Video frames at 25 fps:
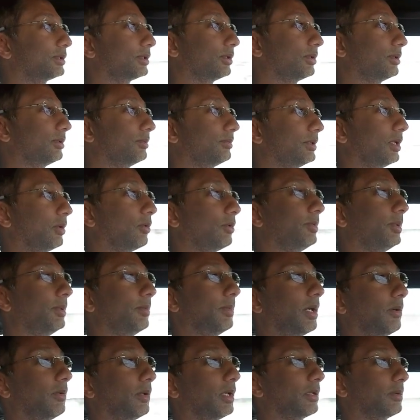So that would be
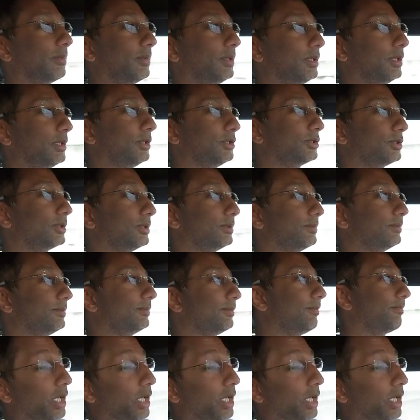my recommendation.